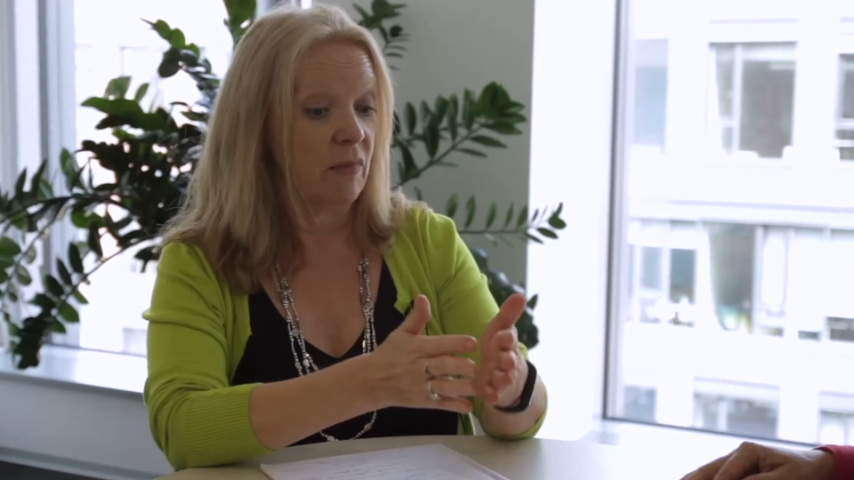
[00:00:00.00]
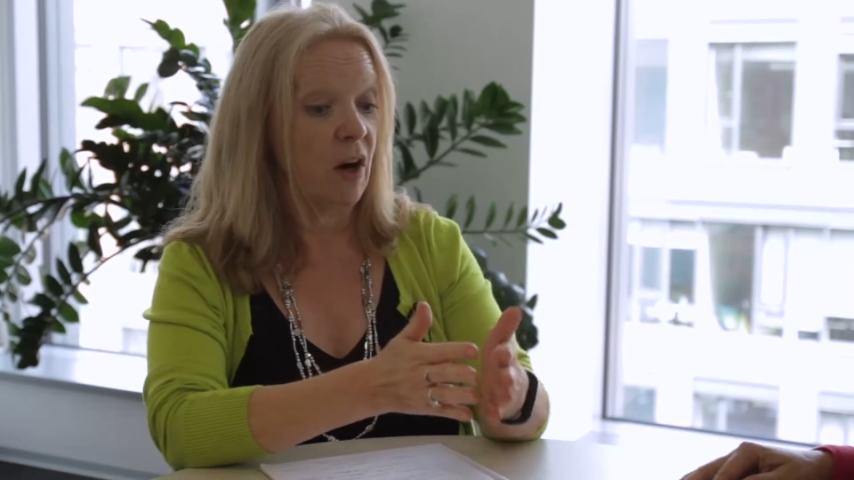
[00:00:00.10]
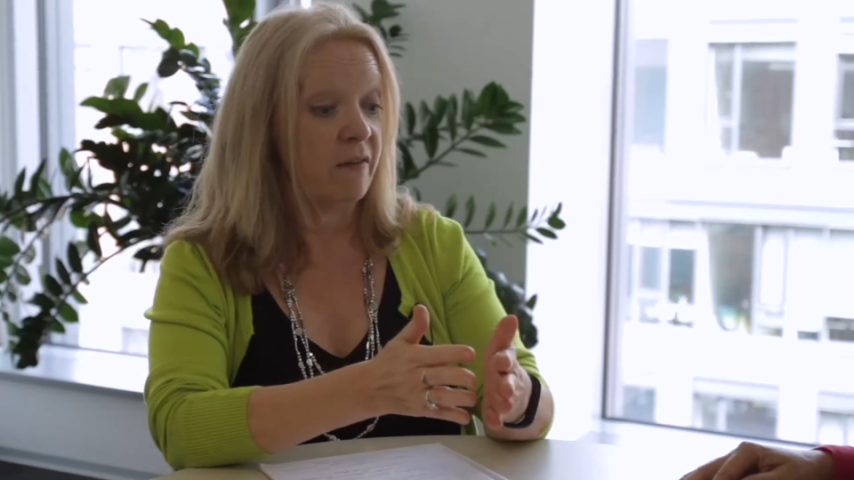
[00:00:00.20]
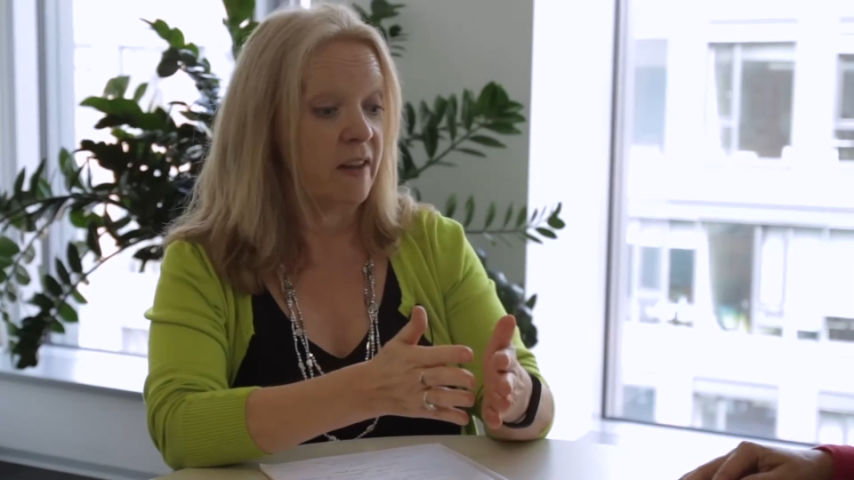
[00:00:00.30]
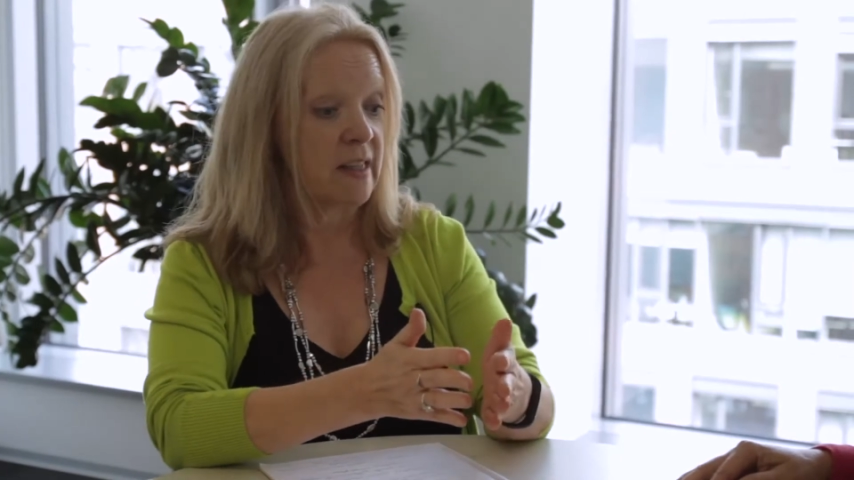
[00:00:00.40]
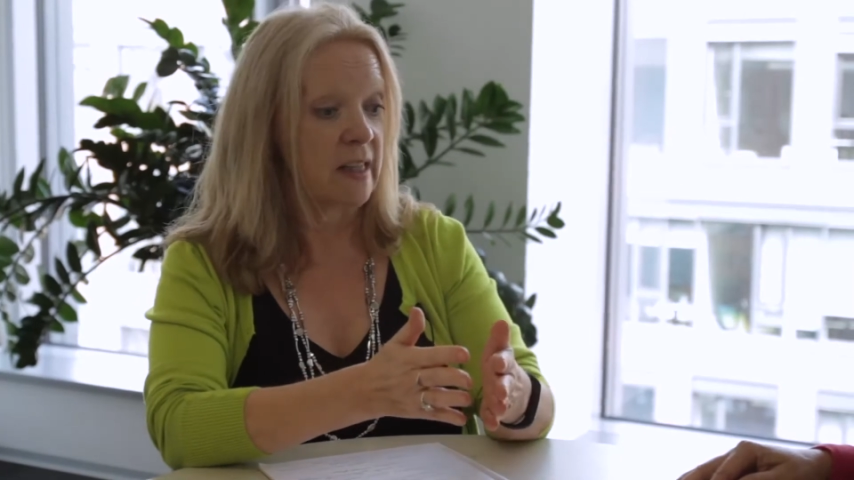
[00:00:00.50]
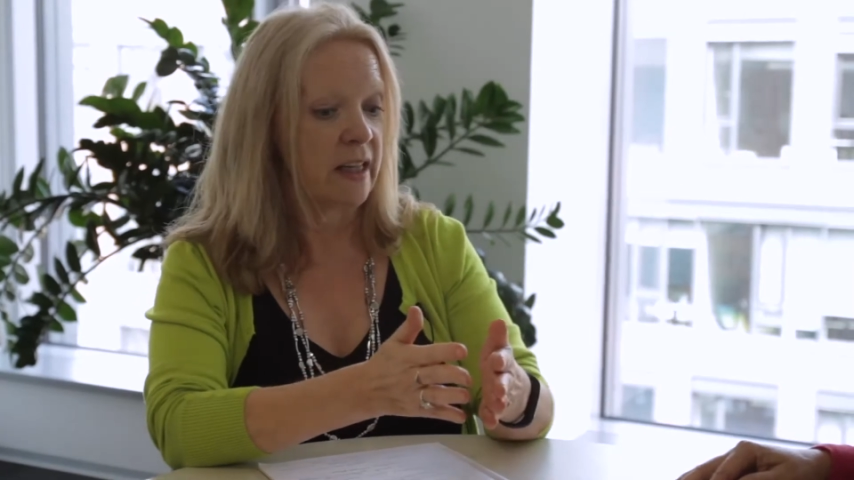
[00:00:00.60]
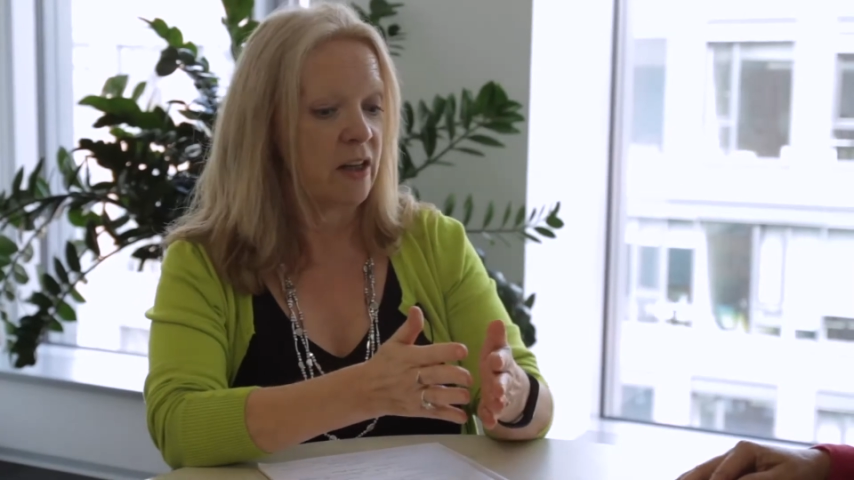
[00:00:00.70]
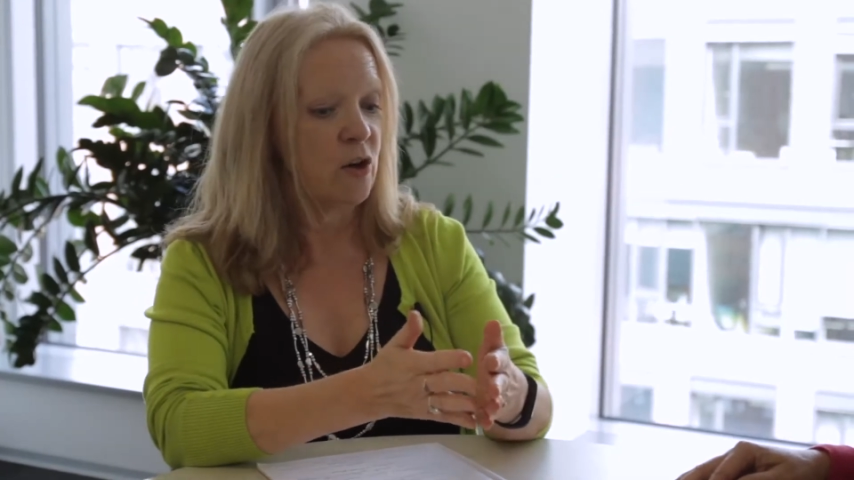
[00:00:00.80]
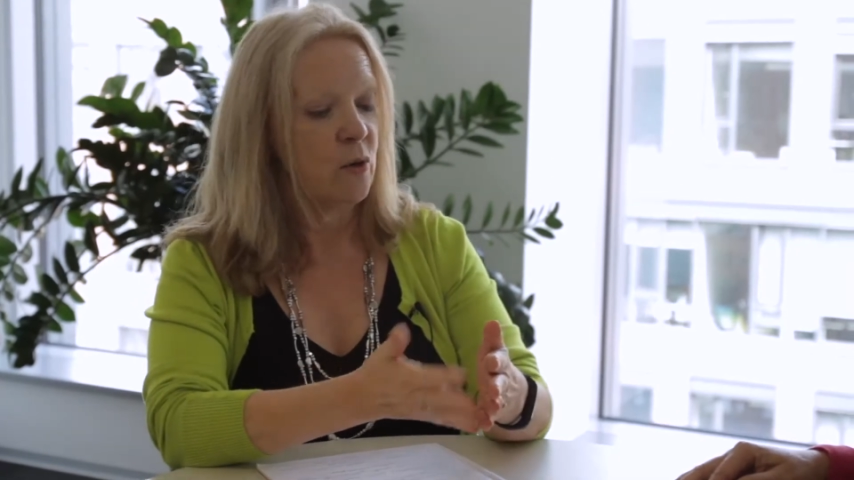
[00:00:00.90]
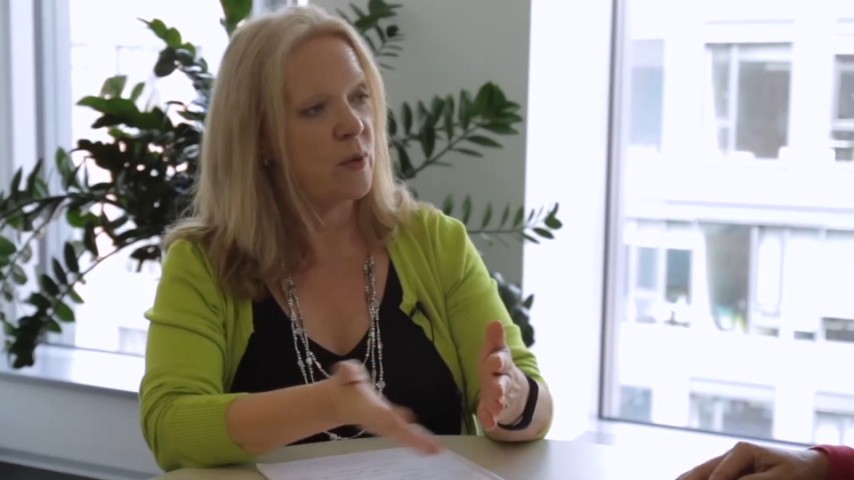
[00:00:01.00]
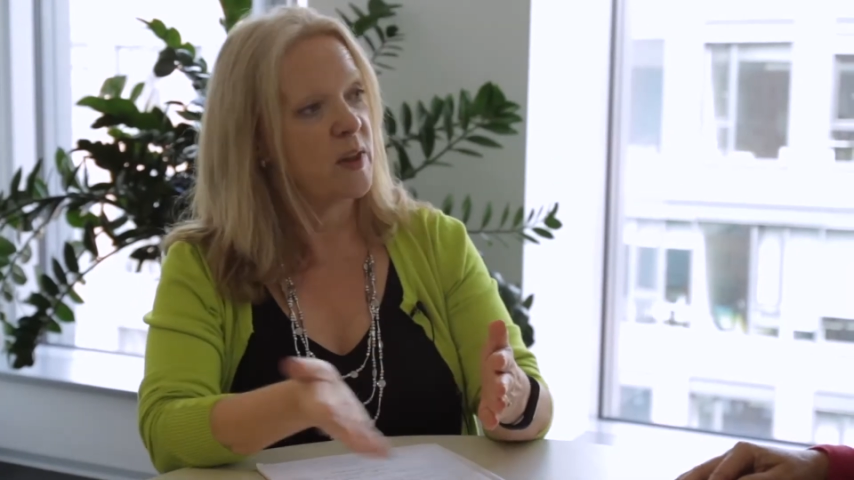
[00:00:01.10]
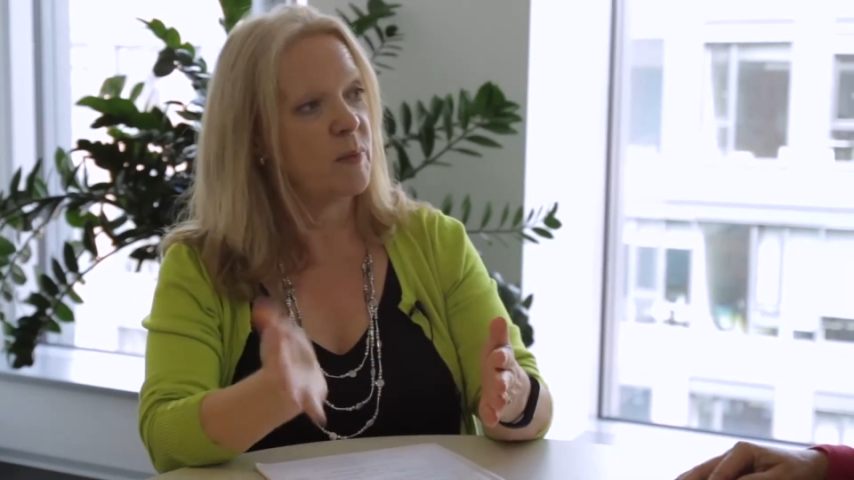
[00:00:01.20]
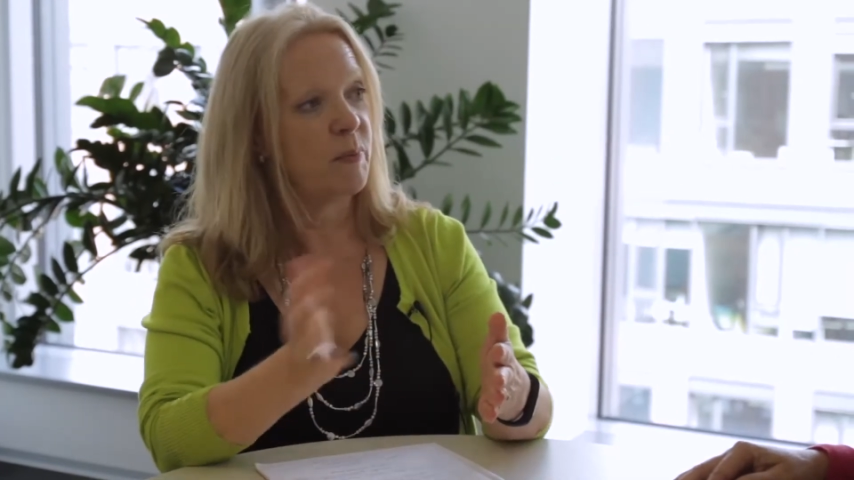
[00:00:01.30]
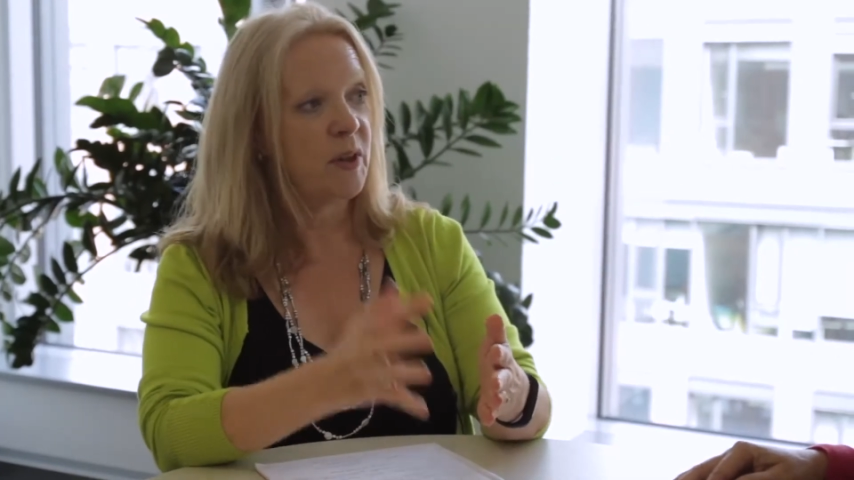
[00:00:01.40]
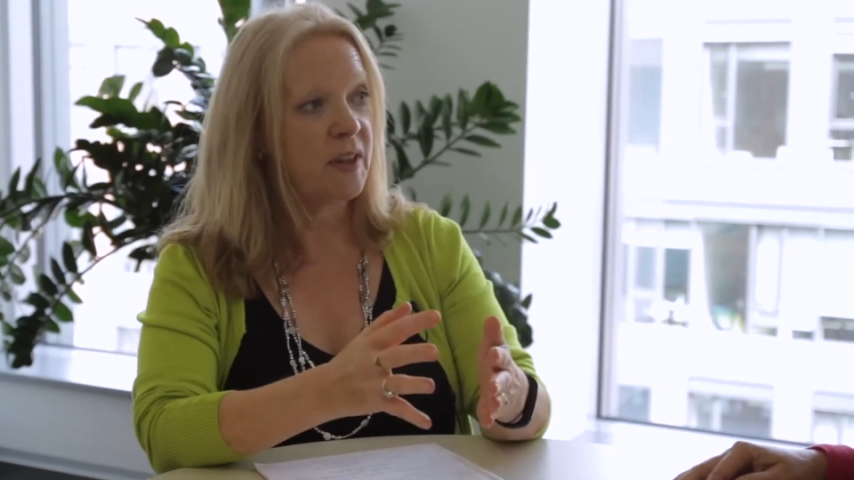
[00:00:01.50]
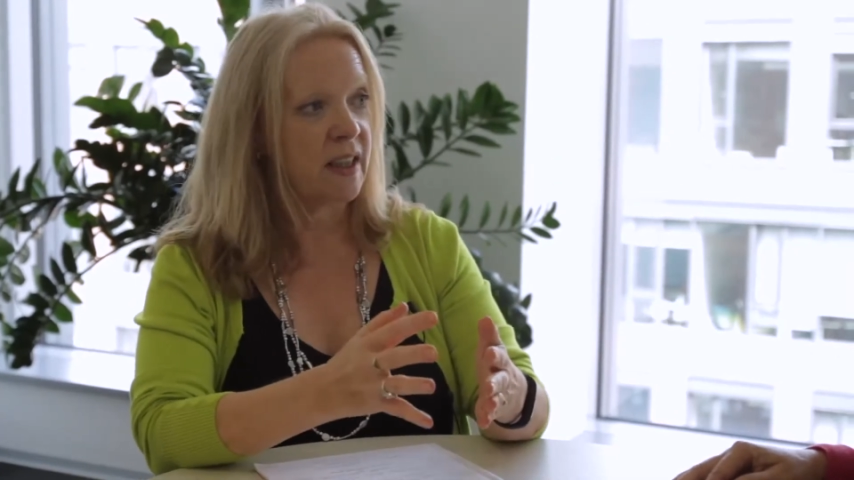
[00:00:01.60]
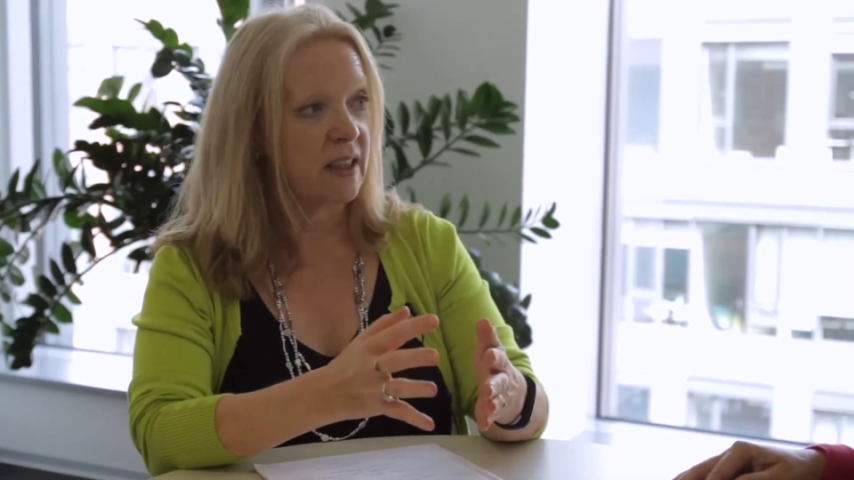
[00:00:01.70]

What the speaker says: obviously responding